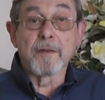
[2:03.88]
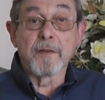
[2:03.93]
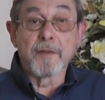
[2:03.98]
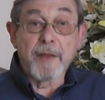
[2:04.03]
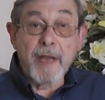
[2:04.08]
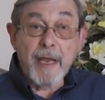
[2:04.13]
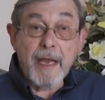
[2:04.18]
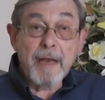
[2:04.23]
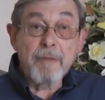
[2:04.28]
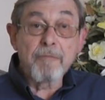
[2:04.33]

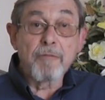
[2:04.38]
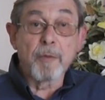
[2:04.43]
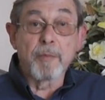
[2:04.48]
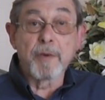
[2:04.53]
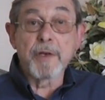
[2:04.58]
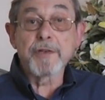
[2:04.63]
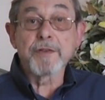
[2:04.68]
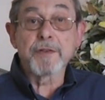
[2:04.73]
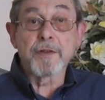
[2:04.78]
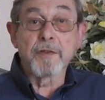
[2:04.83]
their
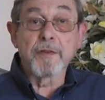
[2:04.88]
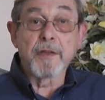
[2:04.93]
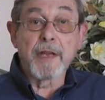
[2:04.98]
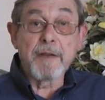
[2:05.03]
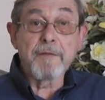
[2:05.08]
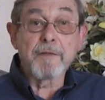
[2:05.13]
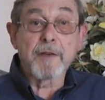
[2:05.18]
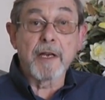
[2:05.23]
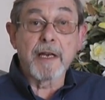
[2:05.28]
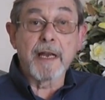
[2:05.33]
rubbish that
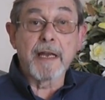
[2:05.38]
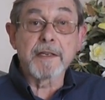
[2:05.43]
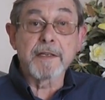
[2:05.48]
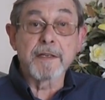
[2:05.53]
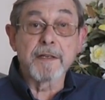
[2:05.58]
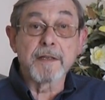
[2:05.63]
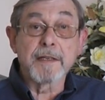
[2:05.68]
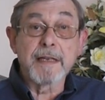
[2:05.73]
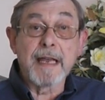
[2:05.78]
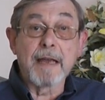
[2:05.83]
they've
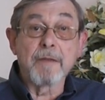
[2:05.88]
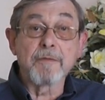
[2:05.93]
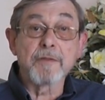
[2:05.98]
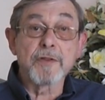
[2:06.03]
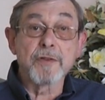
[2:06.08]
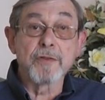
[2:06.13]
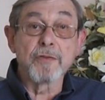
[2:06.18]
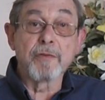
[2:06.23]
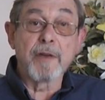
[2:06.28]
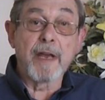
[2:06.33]
collected
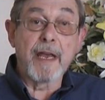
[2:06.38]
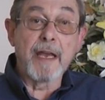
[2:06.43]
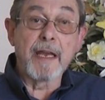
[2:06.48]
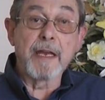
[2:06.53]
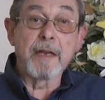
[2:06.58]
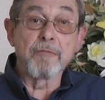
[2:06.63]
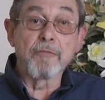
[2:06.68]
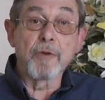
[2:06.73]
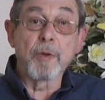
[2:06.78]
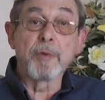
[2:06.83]
down to
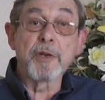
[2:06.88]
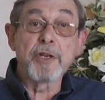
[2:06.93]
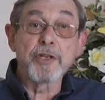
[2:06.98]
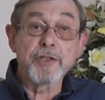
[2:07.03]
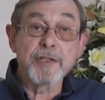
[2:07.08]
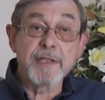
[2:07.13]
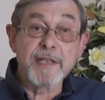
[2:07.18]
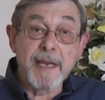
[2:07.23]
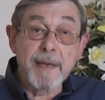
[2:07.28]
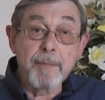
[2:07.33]
a
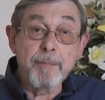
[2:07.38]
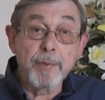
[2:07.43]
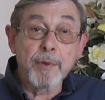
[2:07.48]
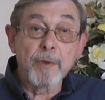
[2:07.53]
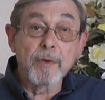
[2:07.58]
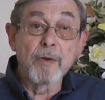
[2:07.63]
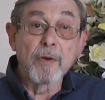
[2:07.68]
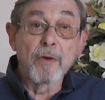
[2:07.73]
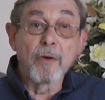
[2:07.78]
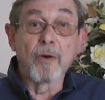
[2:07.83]
rubbish
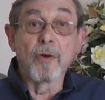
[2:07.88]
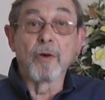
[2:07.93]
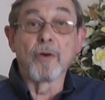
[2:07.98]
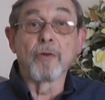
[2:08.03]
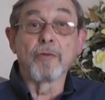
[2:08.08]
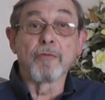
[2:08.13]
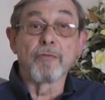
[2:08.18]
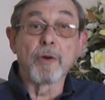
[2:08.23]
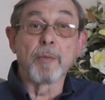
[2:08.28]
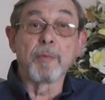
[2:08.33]
tip
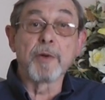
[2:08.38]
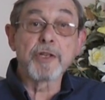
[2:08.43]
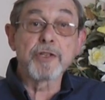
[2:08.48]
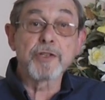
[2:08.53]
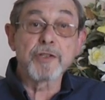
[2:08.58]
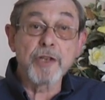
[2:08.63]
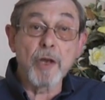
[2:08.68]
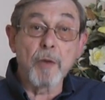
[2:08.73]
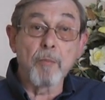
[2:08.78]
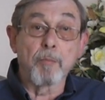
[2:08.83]
or
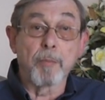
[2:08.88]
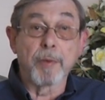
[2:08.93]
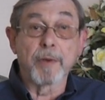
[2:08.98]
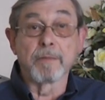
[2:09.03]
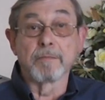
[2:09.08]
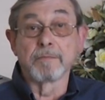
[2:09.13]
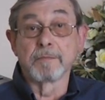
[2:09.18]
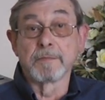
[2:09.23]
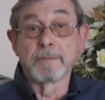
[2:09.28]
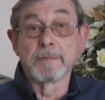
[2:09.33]
rubbish dump,
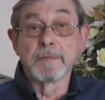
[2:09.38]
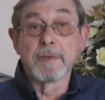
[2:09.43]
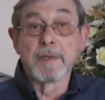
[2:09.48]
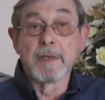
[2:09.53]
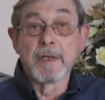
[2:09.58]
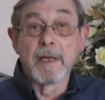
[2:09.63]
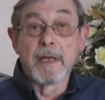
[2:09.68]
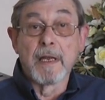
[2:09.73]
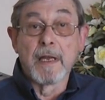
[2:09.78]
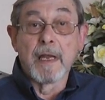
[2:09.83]

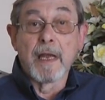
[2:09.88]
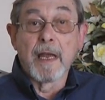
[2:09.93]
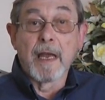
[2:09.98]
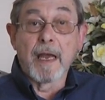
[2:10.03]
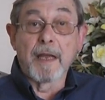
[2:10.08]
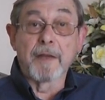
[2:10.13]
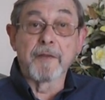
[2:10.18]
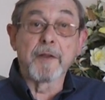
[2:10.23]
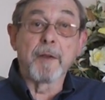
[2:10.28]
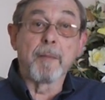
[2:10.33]

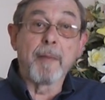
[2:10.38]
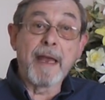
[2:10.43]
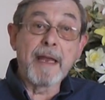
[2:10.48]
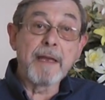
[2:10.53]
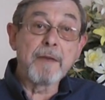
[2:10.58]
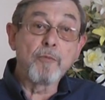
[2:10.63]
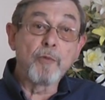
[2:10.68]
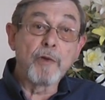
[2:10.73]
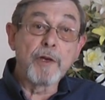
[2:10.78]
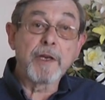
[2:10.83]
and the
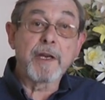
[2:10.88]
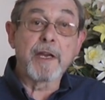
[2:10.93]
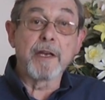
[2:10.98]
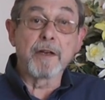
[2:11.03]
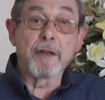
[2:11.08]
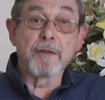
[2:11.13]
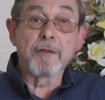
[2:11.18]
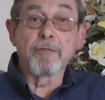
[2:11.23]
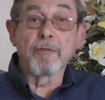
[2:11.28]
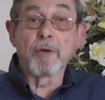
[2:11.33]
men
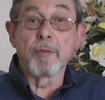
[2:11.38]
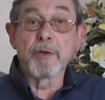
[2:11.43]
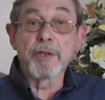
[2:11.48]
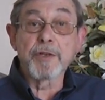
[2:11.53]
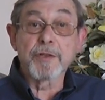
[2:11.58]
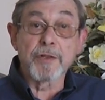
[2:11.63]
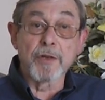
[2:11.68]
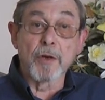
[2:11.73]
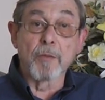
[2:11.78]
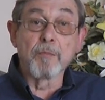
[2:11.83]
working on the
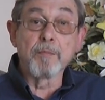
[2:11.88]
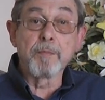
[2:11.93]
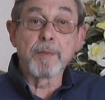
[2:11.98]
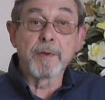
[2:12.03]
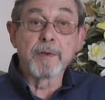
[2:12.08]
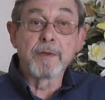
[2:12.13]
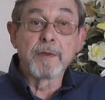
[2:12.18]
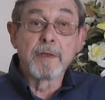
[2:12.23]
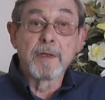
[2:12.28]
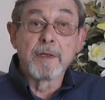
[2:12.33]
rubbish
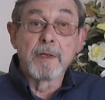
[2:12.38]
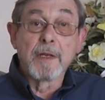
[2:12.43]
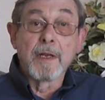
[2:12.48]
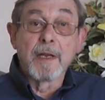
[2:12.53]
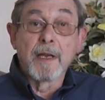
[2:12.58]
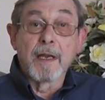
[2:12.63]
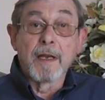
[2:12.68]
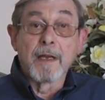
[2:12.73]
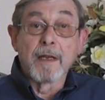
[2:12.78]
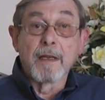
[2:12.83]
dump
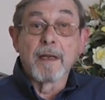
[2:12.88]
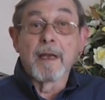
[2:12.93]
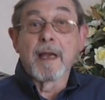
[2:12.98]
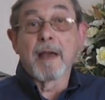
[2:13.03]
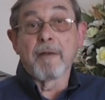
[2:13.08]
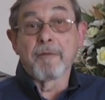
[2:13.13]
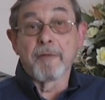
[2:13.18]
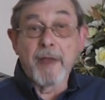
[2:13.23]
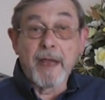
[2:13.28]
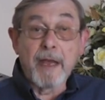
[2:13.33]

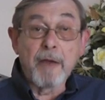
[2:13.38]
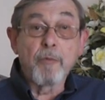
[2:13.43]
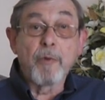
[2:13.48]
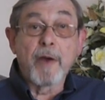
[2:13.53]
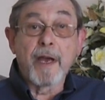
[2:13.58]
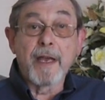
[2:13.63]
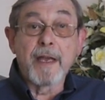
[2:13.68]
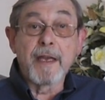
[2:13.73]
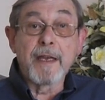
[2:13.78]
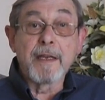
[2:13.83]
have their
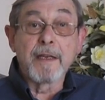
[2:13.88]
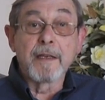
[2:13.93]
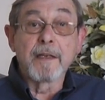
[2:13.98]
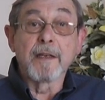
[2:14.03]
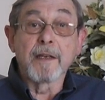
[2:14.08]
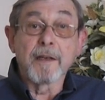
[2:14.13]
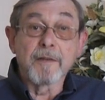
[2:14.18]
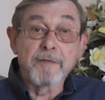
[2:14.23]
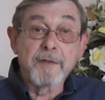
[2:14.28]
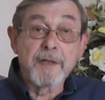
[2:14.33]

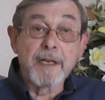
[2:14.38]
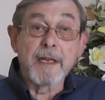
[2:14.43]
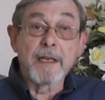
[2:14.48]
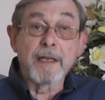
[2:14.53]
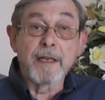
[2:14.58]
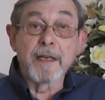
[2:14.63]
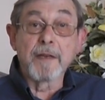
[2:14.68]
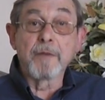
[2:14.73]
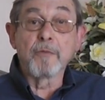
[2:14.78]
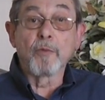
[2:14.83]
way of
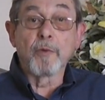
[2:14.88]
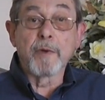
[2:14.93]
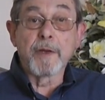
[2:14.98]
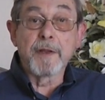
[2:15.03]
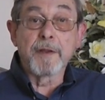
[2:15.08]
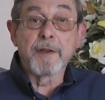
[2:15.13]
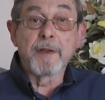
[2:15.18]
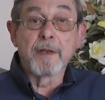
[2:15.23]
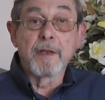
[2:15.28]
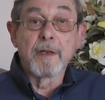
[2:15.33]
dealing
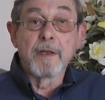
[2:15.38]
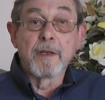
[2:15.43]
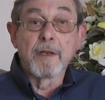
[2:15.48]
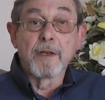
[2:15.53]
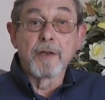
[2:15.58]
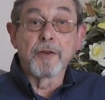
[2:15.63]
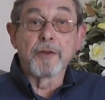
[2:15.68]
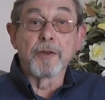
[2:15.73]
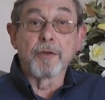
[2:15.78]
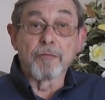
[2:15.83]
with
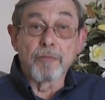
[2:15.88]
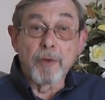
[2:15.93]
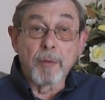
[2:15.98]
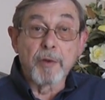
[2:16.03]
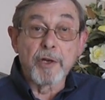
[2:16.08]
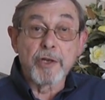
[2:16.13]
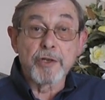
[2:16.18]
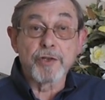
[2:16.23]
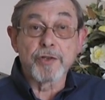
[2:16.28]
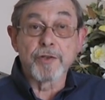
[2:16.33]
the
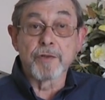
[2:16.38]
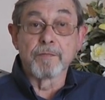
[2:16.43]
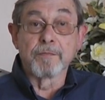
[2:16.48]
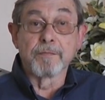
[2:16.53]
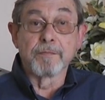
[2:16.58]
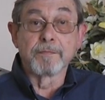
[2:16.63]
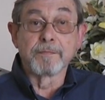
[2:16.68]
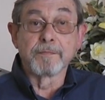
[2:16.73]
rubbish.